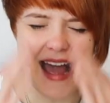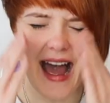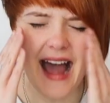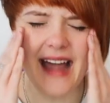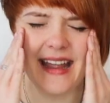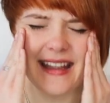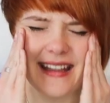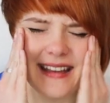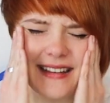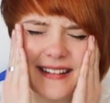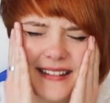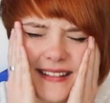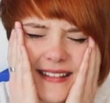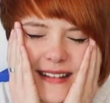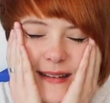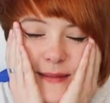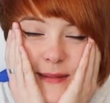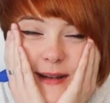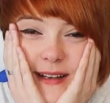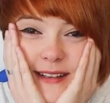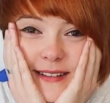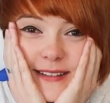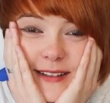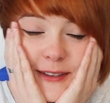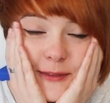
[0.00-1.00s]
I can see
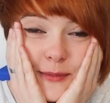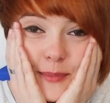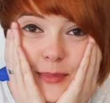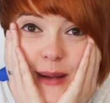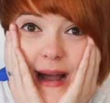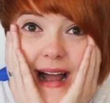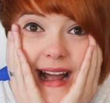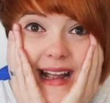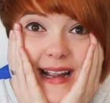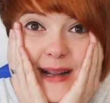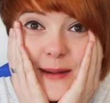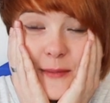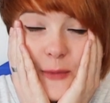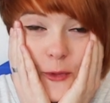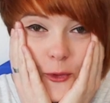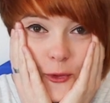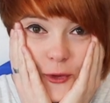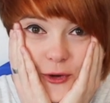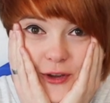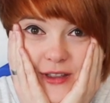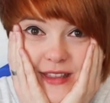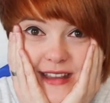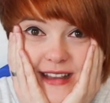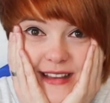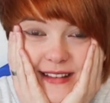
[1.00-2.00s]
myself buying
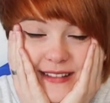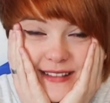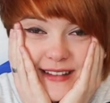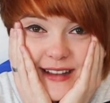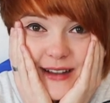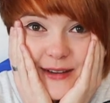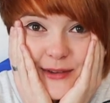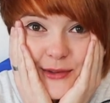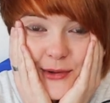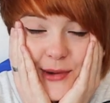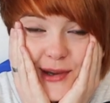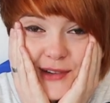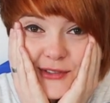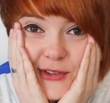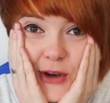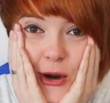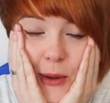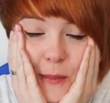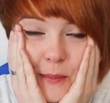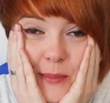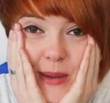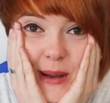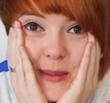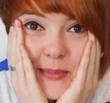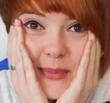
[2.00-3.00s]
more of these now though. I've
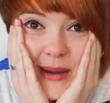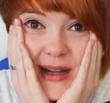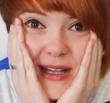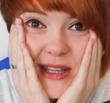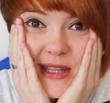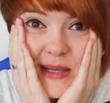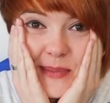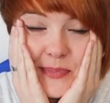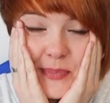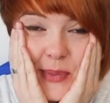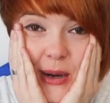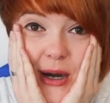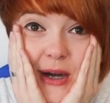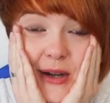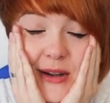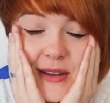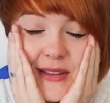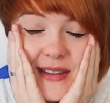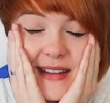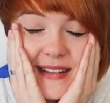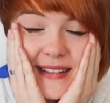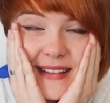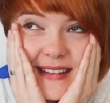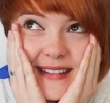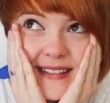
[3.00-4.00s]
got bit by the
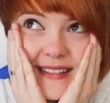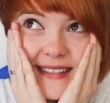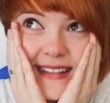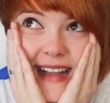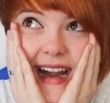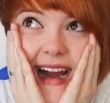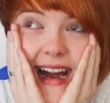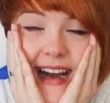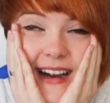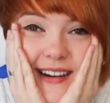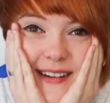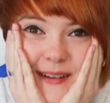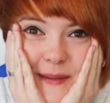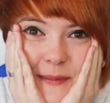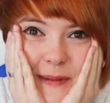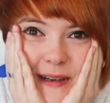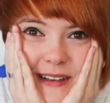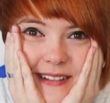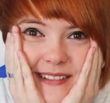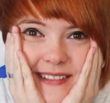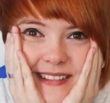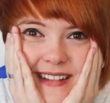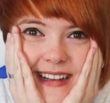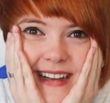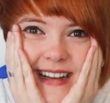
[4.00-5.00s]
bug. This is
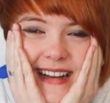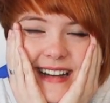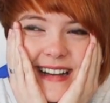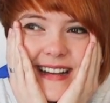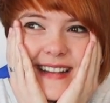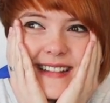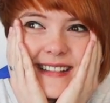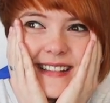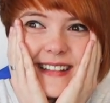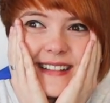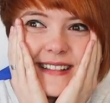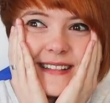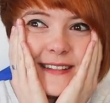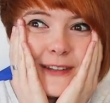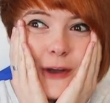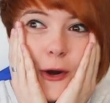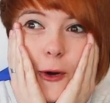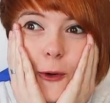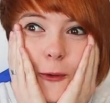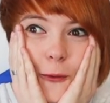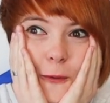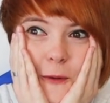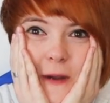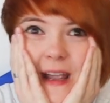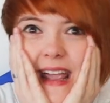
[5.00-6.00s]
terrible. This is
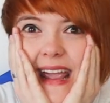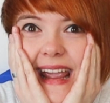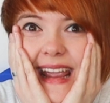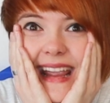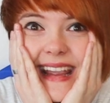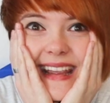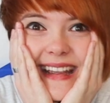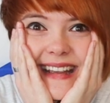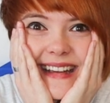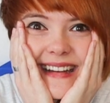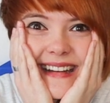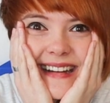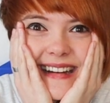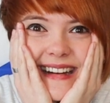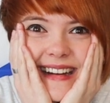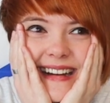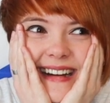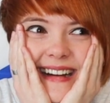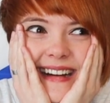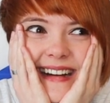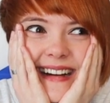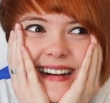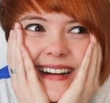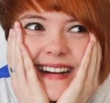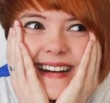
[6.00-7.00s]
not okay.
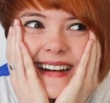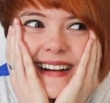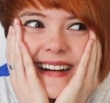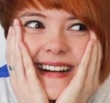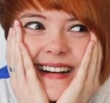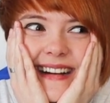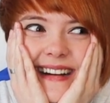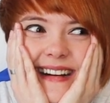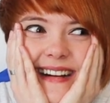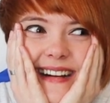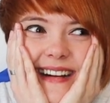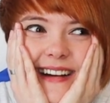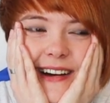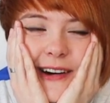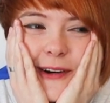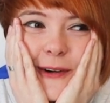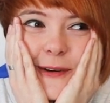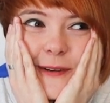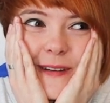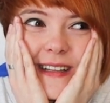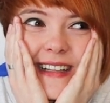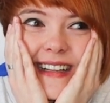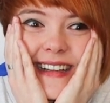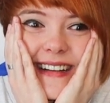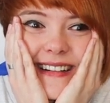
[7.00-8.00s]

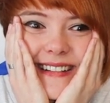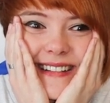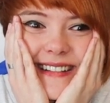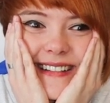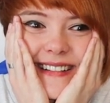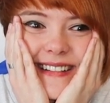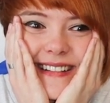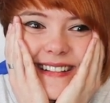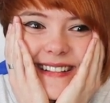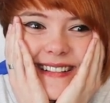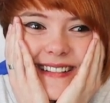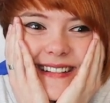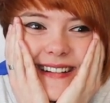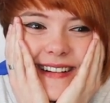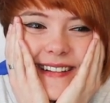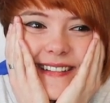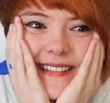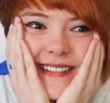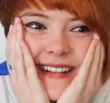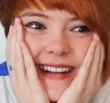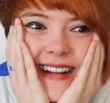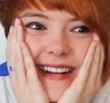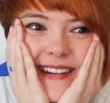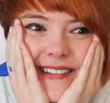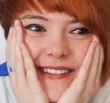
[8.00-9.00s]
Oh dear.
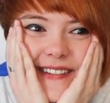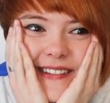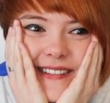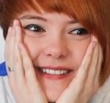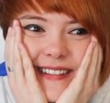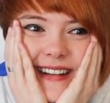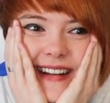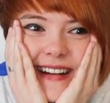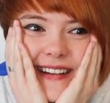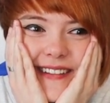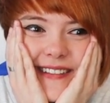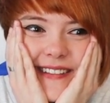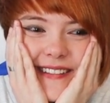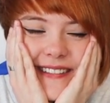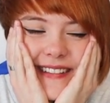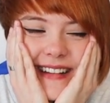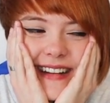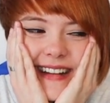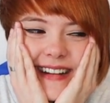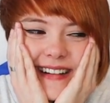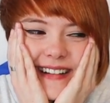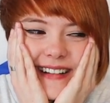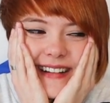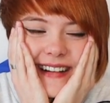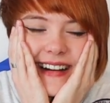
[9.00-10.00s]
Oh dear, oh dear, oh
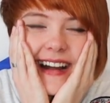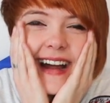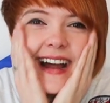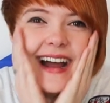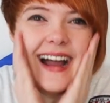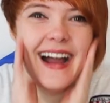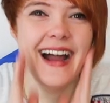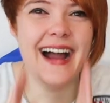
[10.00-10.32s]
dear.